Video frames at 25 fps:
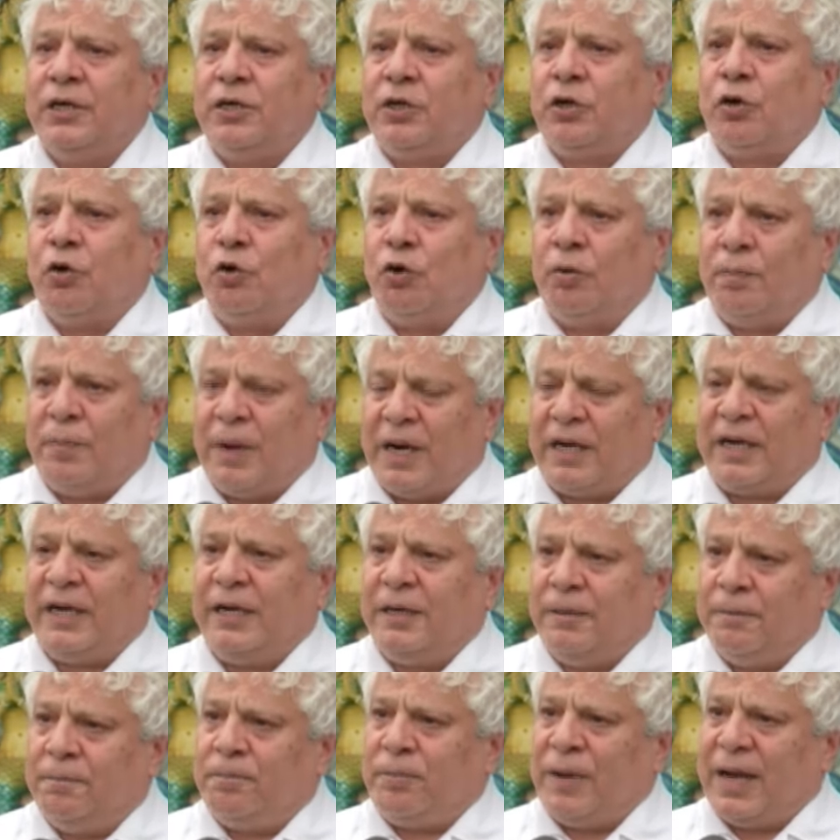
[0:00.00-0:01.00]
to go to
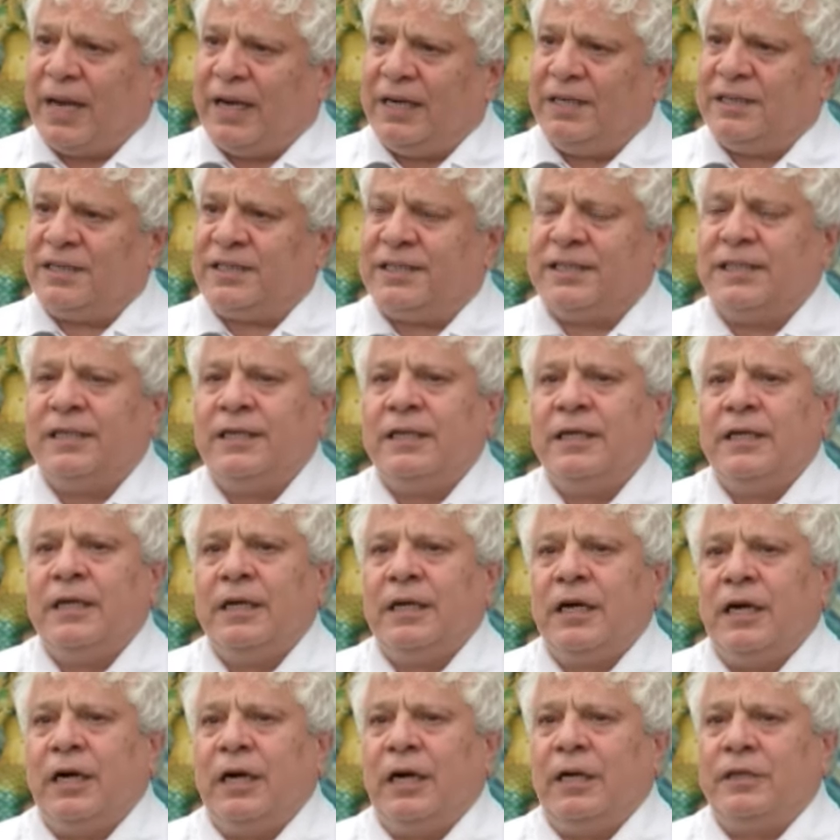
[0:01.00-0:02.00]
Buckingham Palace
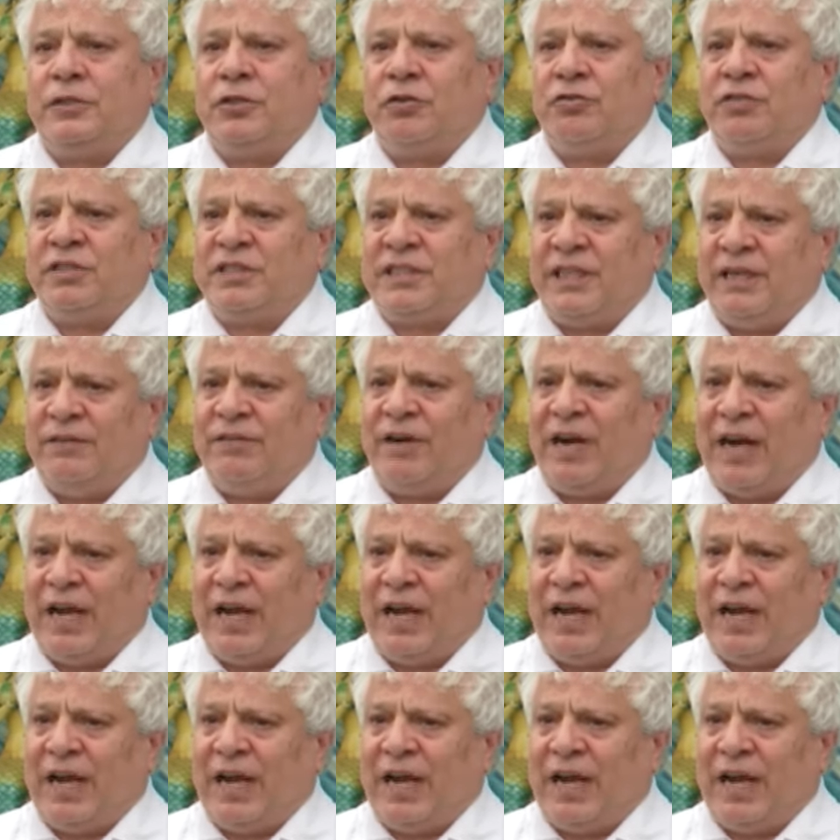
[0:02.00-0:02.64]
to receive a